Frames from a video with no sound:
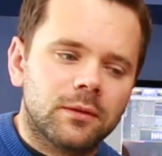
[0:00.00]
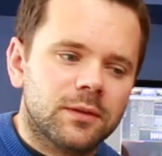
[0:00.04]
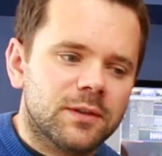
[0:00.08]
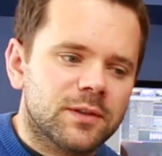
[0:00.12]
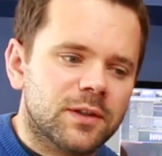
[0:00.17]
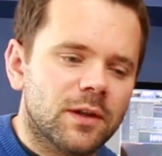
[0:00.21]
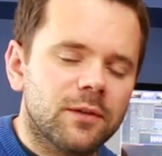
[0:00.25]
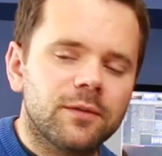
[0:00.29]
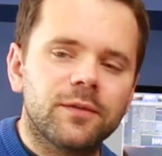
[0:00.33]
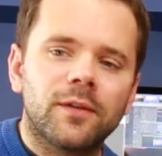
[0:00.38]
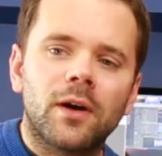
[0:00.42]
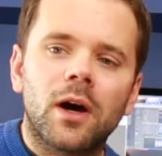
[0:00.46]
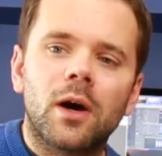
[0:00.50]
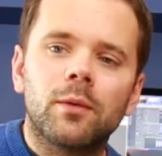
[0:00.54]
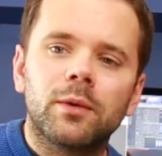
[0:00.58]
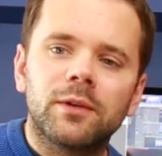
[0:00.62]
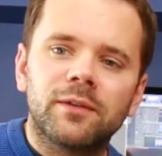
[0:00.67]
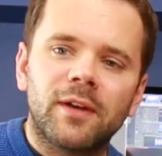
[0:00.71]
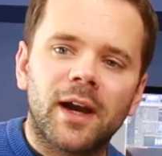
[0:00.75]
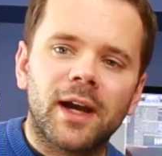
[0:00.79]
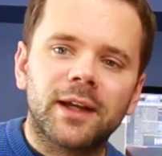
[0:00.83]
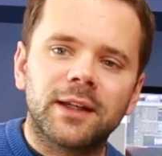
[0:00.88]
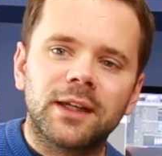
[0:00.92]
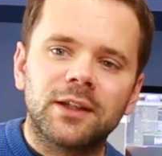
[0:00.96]
so far
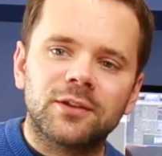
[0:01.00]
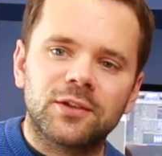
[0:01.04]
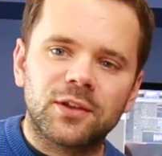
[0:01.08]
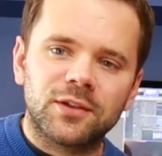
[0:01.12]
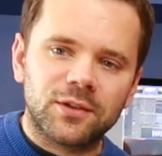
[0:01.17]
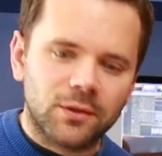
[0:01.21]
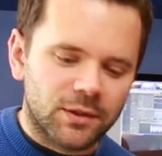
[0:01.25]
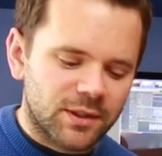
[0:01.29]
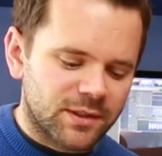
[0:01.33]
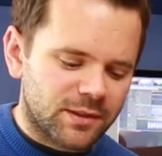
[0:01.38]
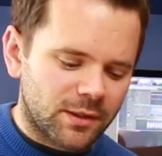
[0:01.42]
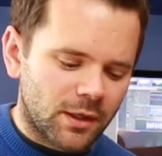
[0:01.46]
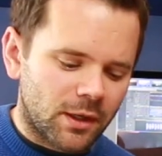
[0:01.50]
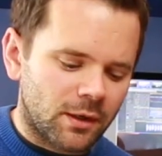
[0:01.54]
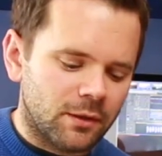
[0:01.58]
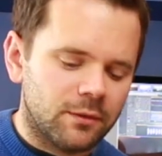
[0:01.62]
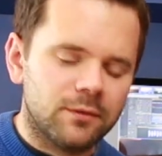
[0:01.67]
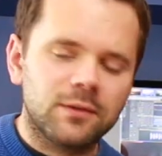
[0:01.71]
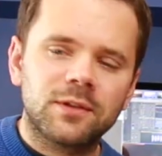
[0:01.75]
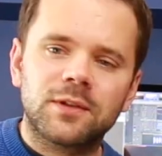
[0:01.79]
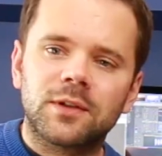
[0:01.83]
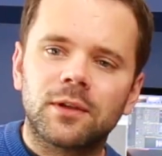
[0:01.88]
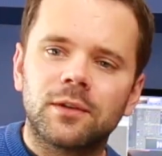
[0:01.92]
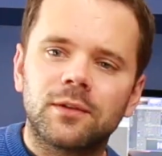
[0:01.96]
we've had it just on its
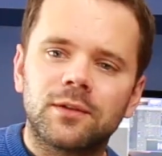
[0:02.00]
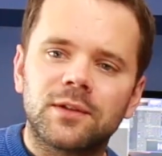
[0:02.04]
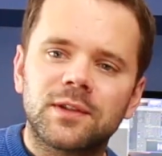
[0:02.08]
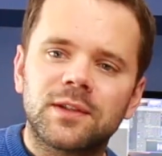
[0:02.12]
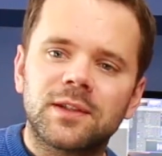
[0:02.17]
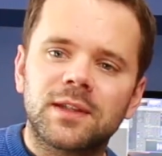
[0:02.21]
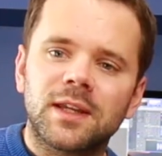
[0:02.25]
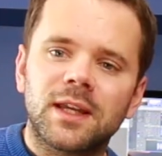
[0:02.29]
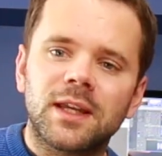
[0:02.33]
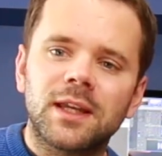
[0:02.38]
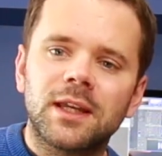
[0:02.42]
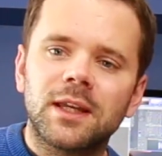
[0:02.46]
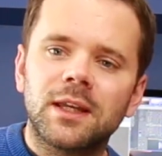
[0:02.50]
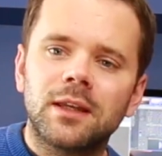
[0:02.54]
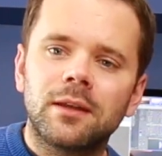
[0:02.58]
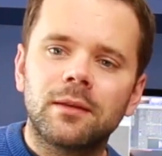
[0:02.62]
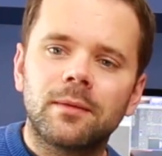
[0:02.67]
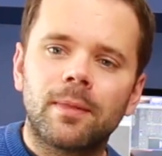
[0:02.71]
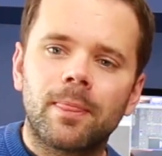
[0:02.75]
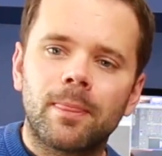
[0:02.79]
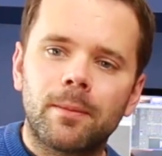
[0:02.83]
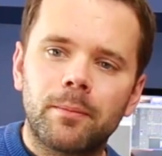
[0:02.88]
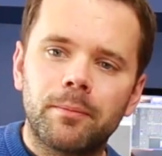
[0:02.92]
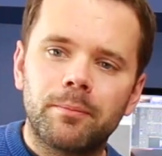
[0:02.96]
own, so C,
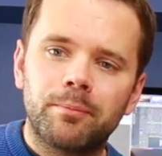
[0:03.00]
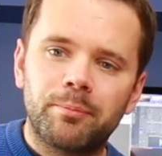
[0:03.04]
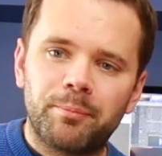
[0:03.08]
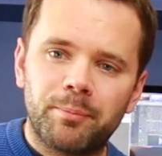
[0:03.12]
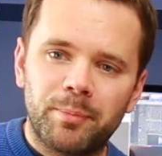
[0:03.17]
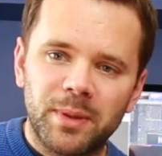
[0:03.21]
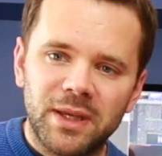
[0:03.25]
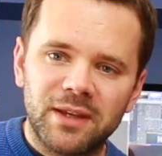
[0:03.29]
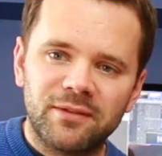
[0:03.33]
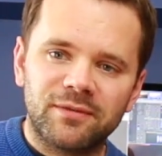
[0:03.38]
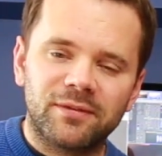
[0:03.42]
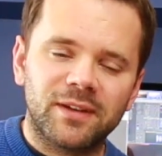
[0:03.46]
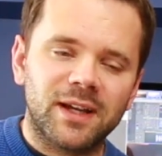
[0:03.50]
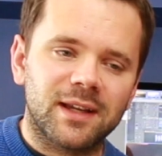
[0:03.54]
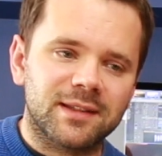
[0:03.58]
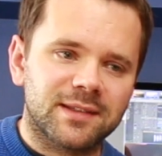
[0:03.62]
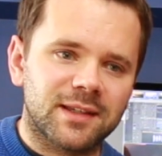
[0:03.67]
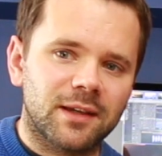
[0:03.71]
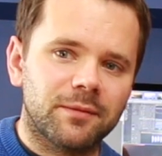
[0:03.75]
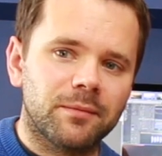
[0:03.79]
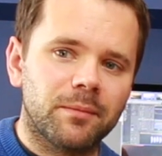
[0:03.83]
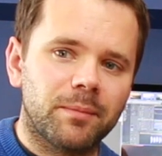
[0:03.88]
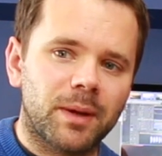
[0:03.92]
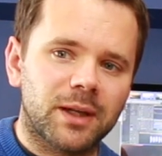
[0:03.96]
B flat
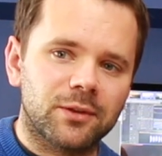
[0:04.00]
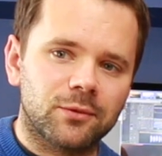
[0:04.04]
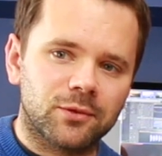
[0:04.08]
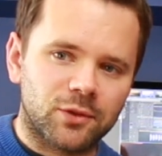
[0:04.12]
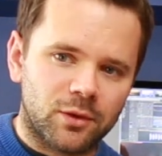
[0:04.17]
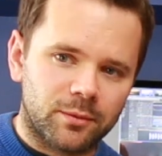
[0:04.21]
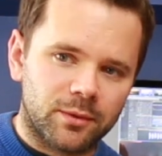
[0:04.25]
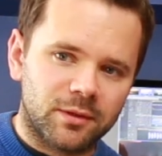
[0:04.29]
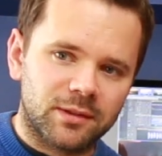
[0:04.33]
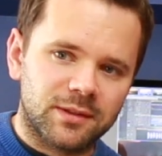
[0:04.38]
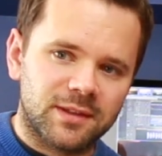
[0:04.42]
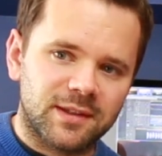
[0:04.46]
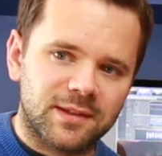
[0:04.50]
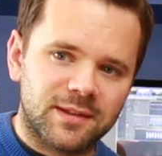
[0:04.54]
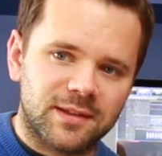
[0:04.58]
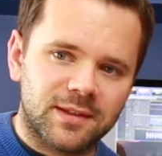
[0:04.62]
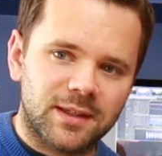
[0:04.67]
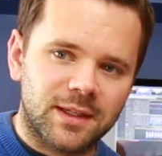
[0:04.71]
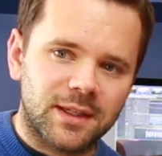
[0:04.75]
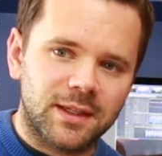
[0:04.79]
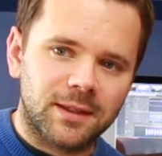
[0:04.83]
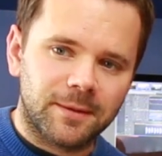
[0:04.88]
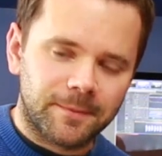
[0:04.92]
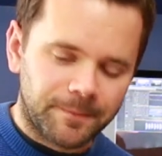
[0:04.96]
7, backdoor dominant to
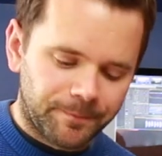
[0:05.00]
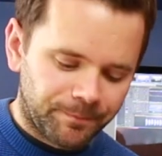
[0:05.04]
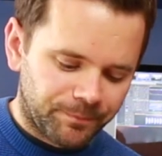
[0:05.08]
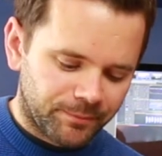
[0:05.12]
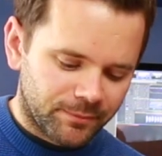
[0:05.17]
C,